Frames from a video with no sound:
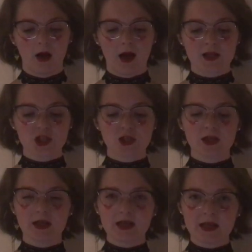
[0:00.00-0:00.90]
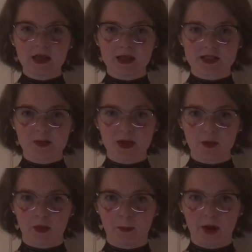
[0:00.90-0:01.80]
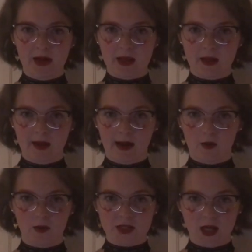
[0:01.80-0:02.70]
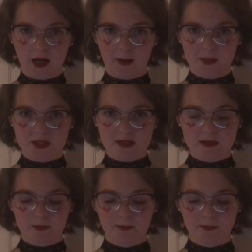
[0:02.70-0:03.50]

I shouldn't need to be with a buddy at all times.